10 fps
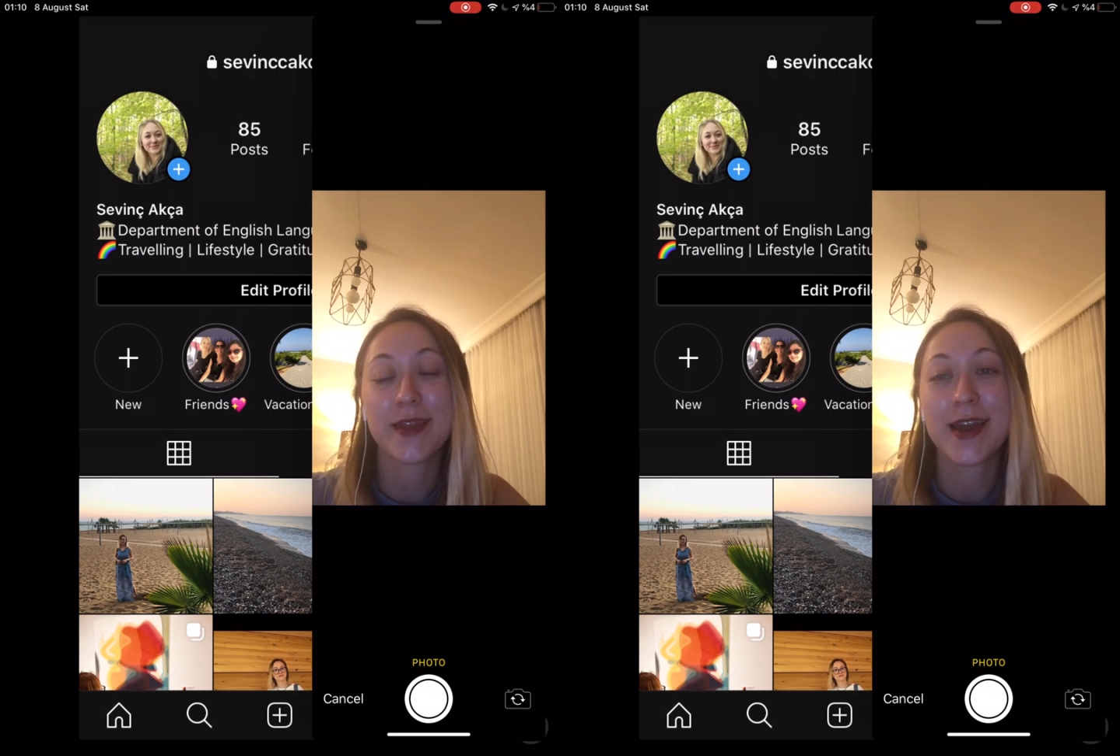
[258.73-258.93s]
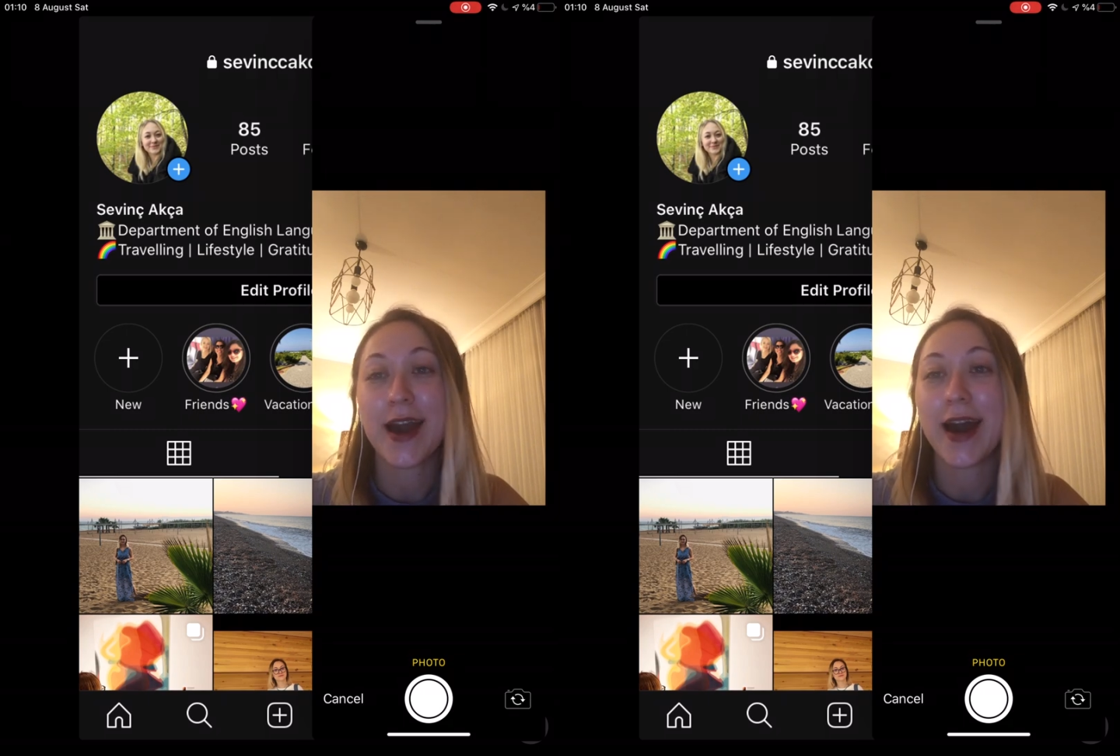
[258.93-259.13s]

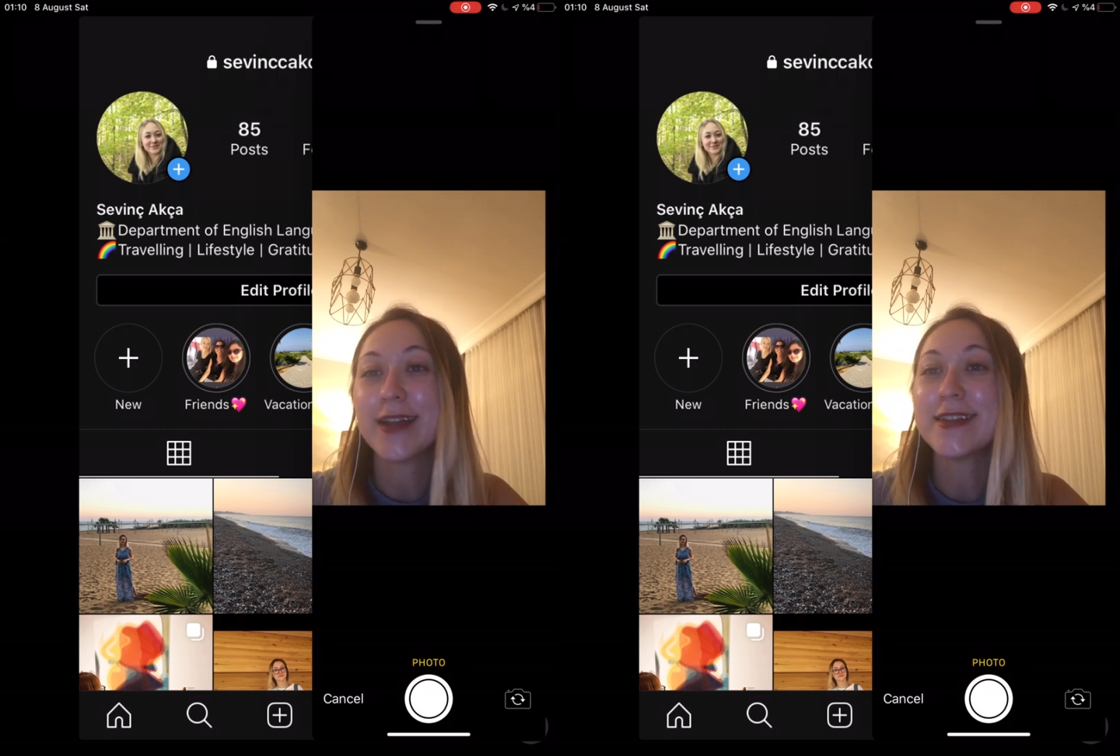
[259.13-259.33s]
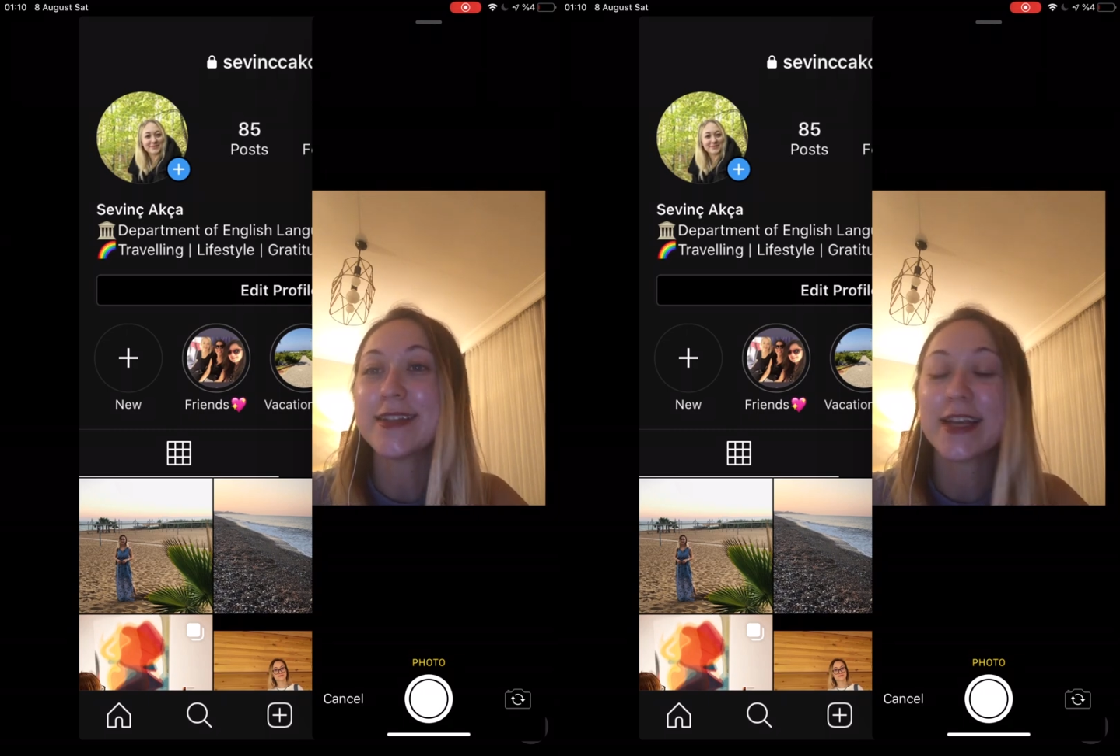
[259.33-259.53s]
I think
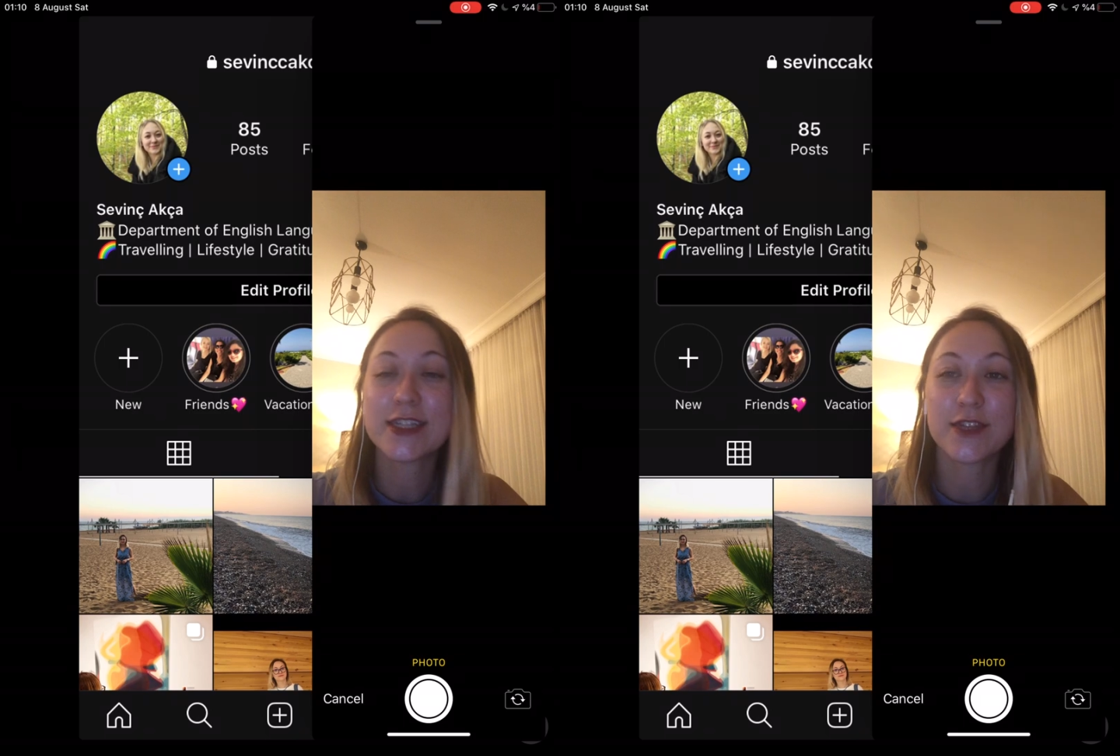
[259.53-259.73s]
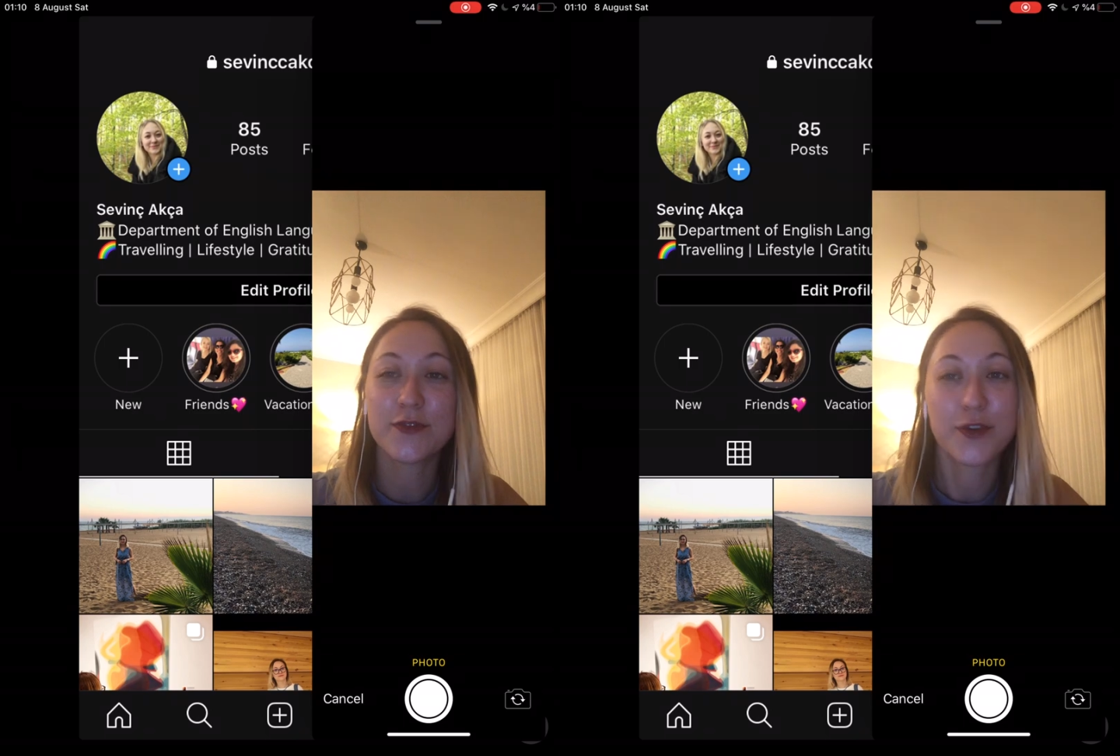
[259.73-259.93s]
that's it
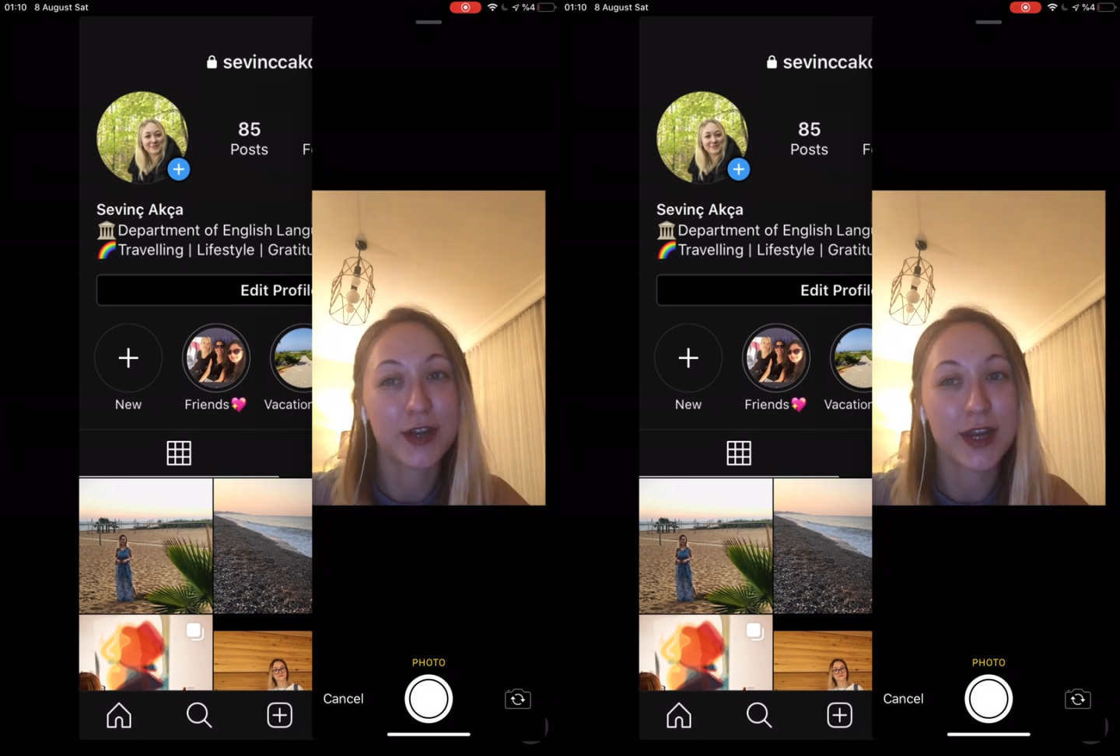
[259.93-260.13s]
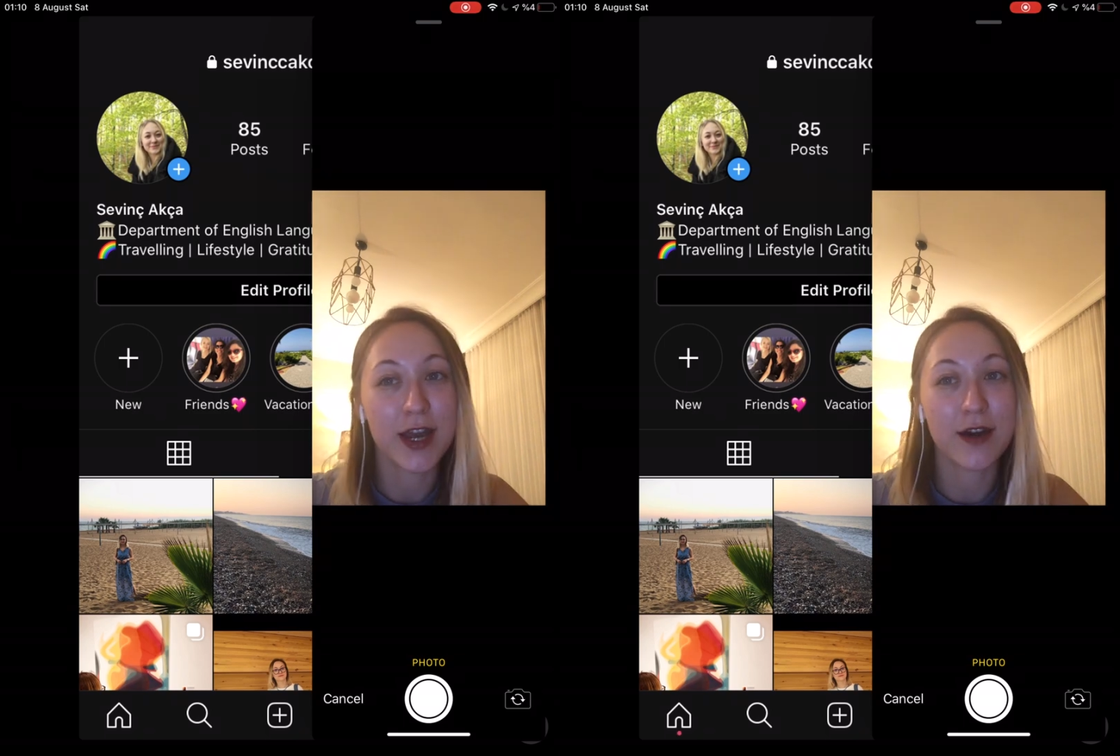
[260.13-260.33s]
for now.